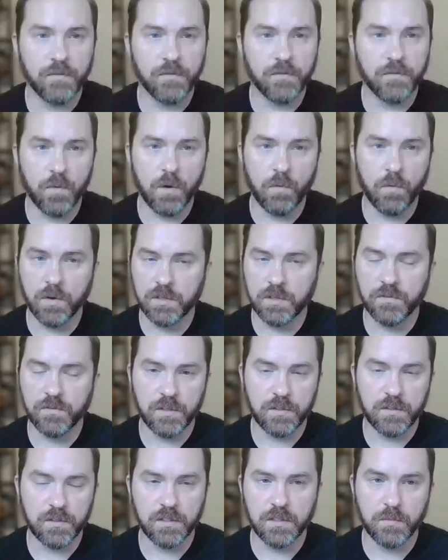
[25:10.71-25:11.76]
for what works for
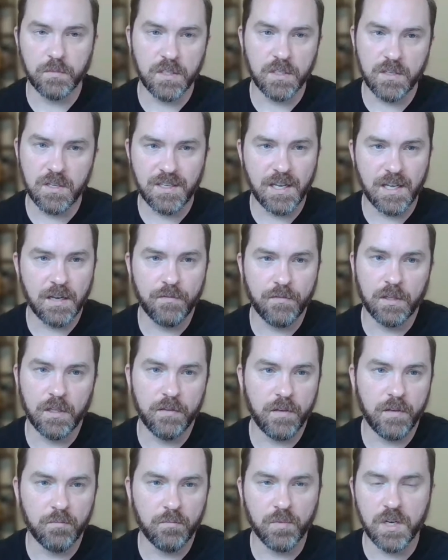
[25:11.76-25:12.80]
your system, because it's kind of a
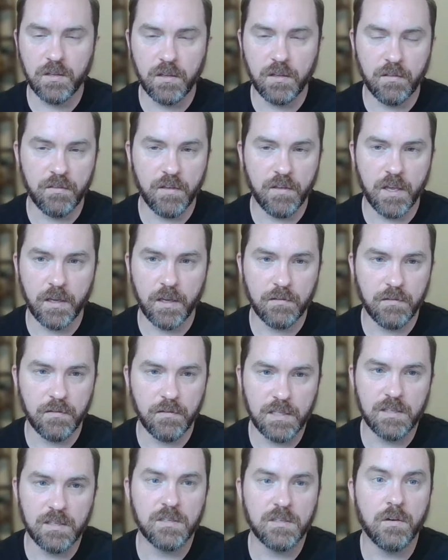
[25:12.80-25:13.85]
living, breathing thing. It
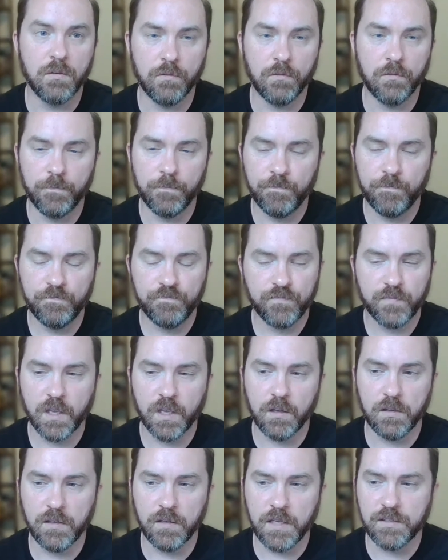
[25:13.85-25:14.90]
needs its own
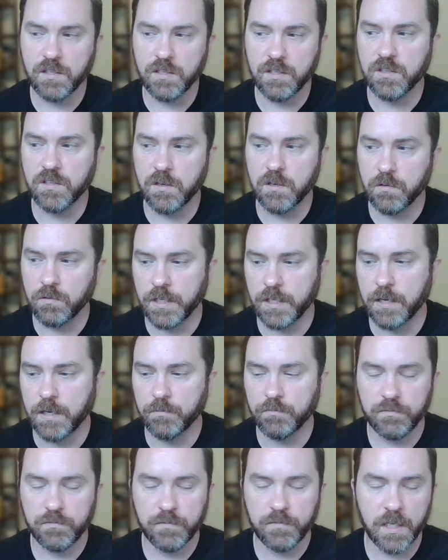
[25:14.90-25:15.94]

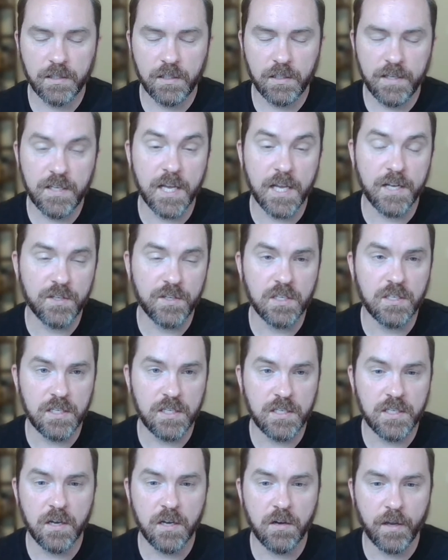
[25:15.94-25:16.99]
attention to detail
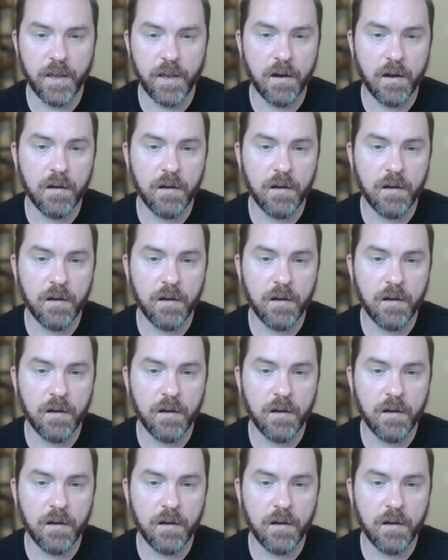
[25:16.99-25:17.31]
and care.